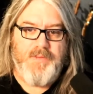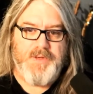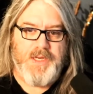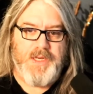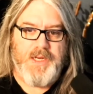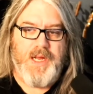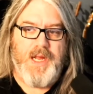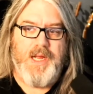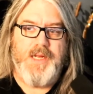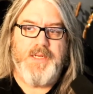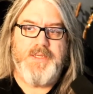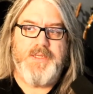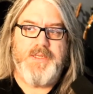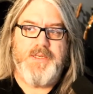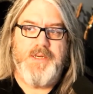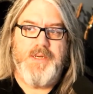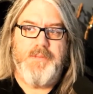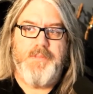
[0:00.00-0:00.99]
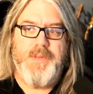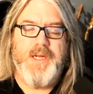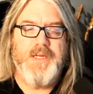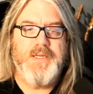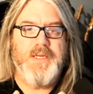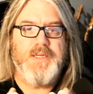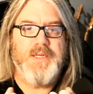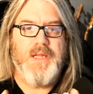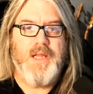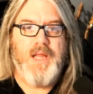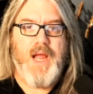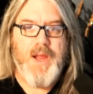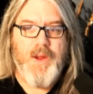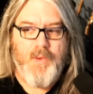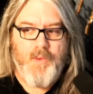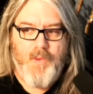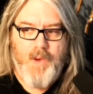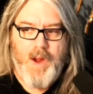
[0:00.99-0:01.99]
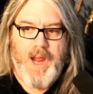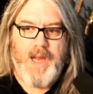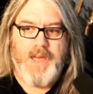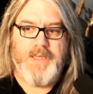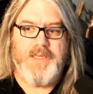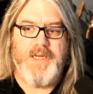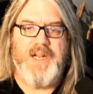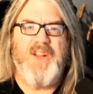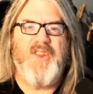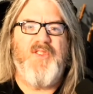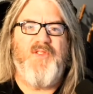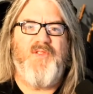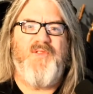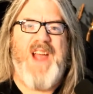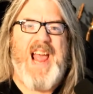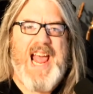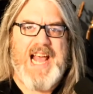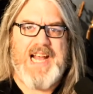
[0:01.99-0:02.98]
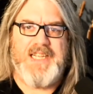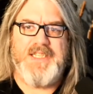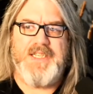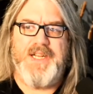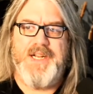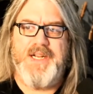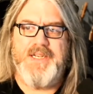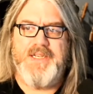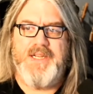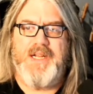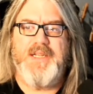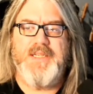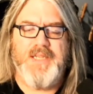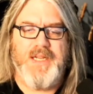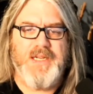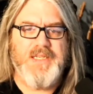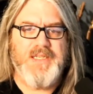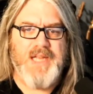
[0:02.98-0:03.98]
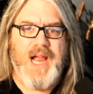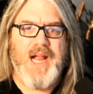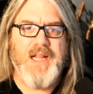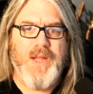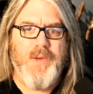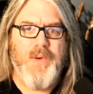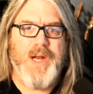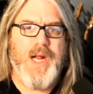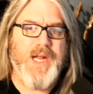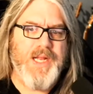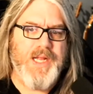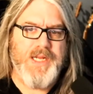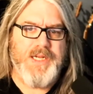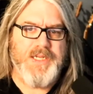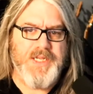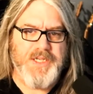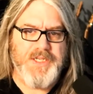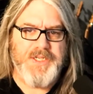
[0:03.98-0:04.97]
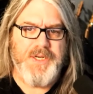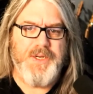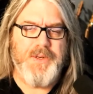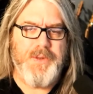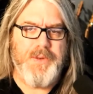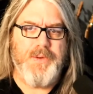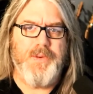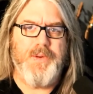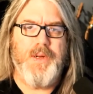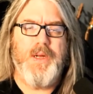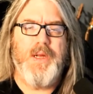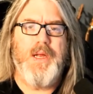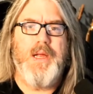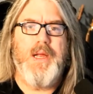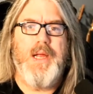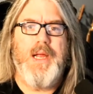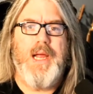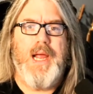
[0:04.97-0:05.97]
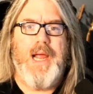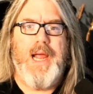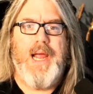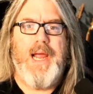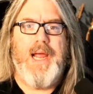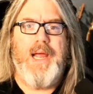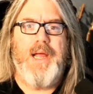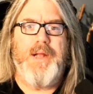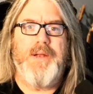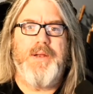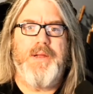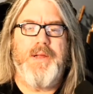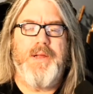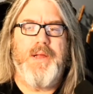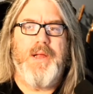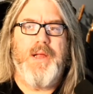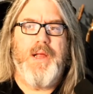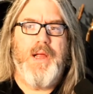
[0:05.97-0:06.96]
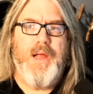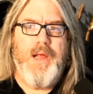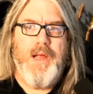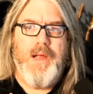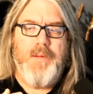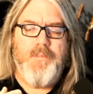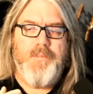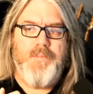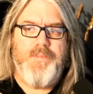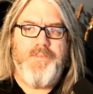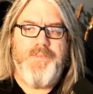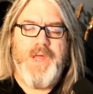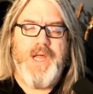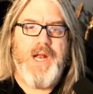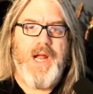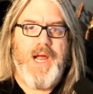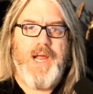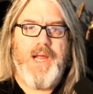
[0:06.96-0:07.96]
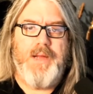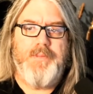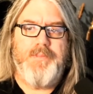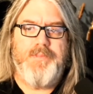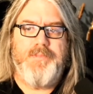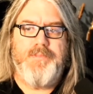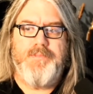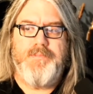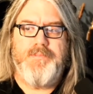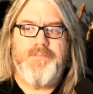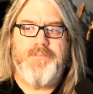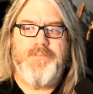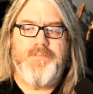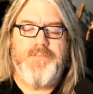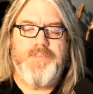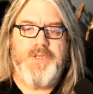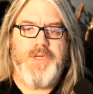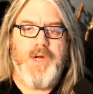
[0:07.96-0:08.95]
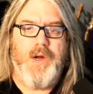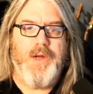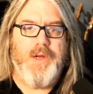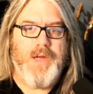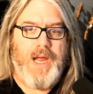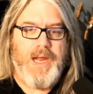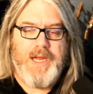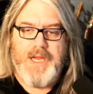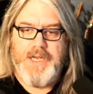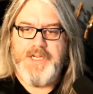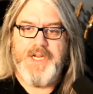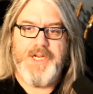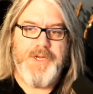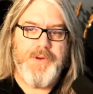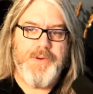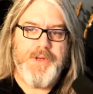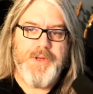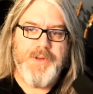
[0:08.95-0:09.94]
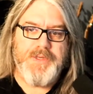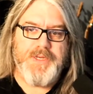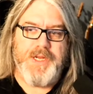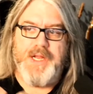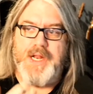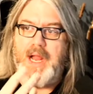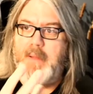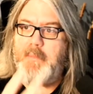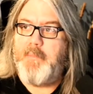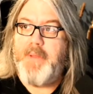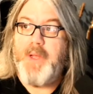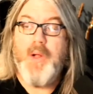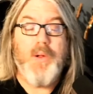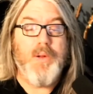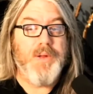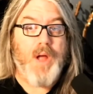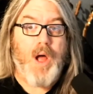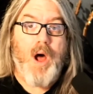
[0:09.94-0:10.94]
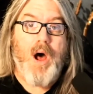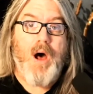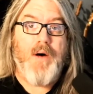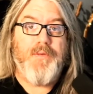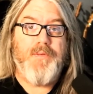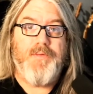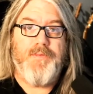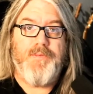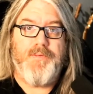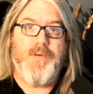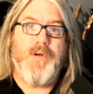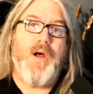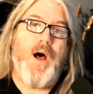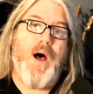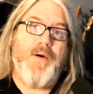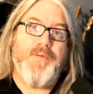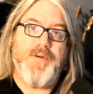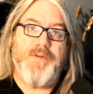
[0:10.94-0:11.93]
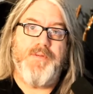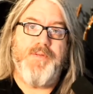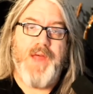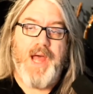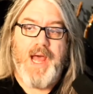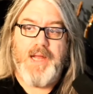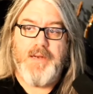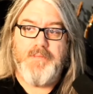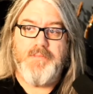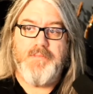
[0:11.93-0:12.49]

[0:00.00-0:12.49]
it. It's because it's lightweight and it's fast and it does exactly what I need it to do. And then I start, I continue using it. I build off off of that